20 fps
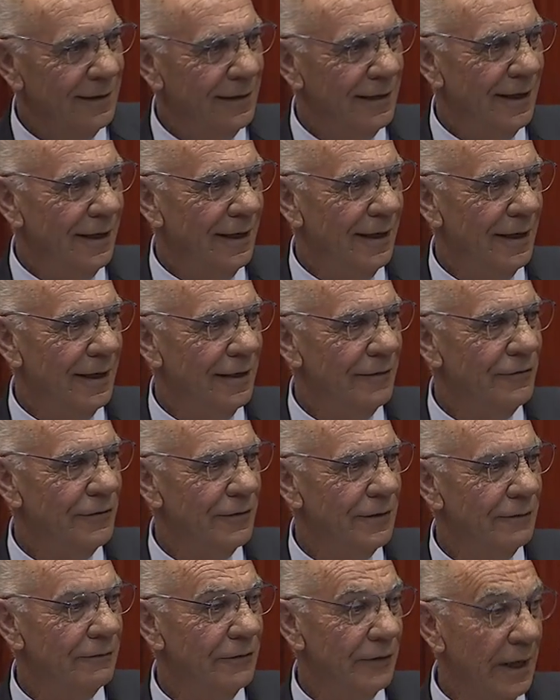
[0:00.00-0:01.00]

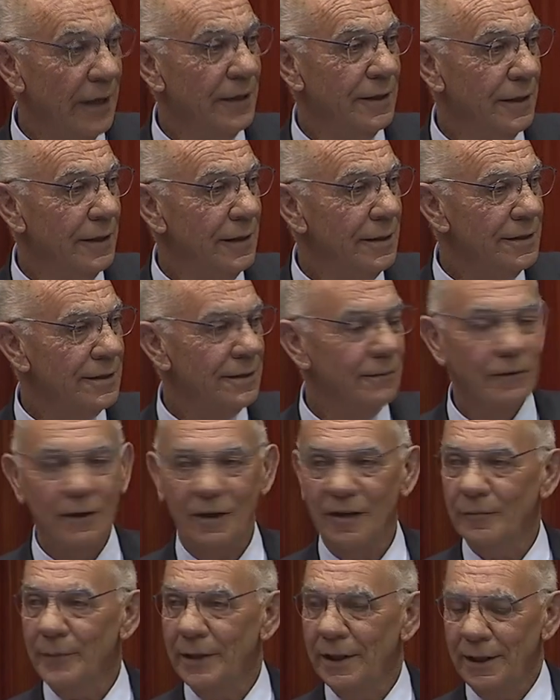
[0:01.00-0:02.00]
for 8 years
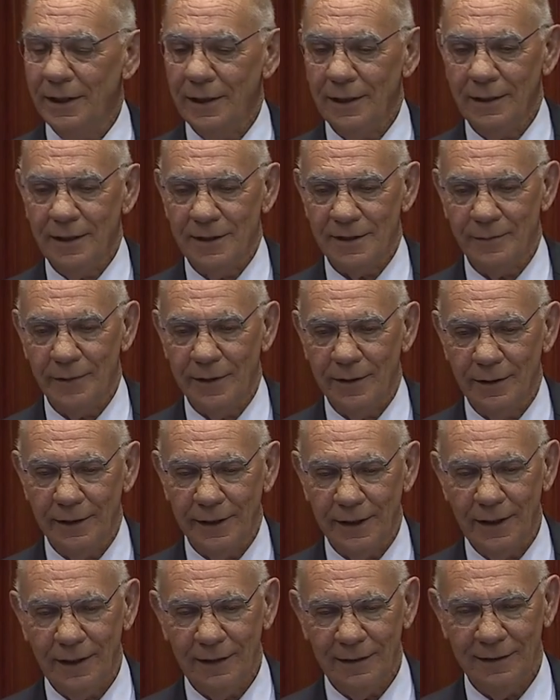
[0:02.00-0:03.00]
while I've been here, has been
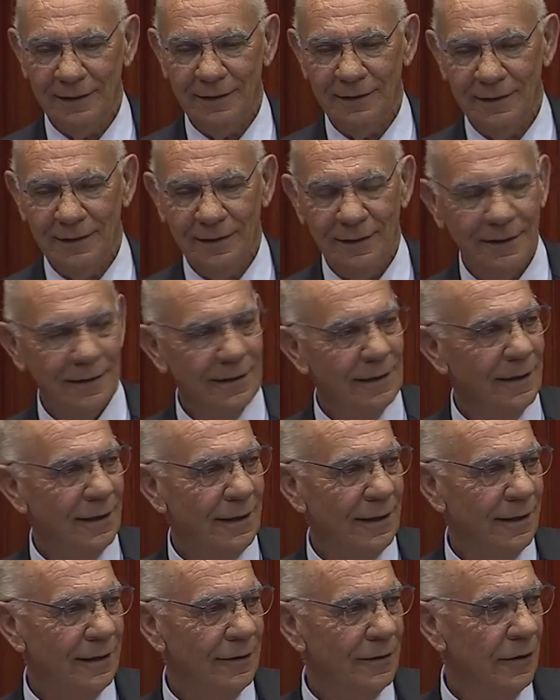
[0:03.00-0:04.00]
leader
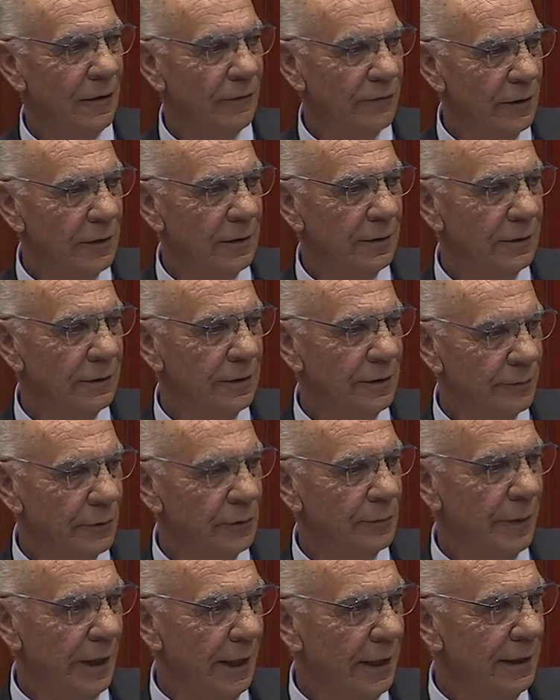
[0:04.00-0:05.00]
of the
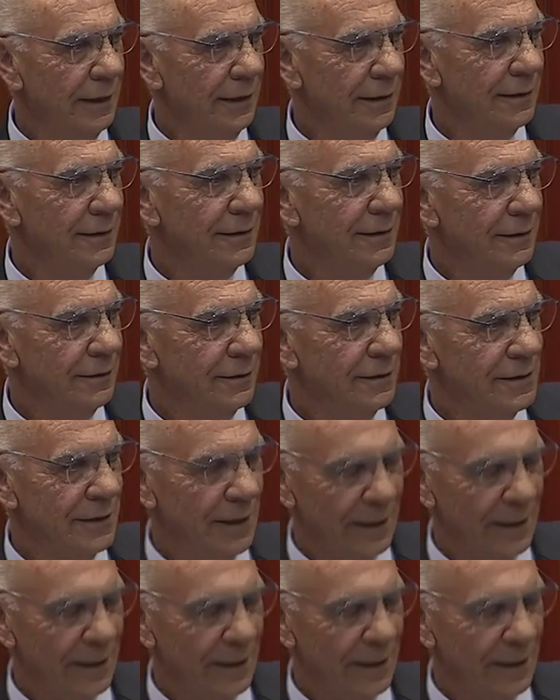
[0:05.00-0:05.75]
Liberal Party in this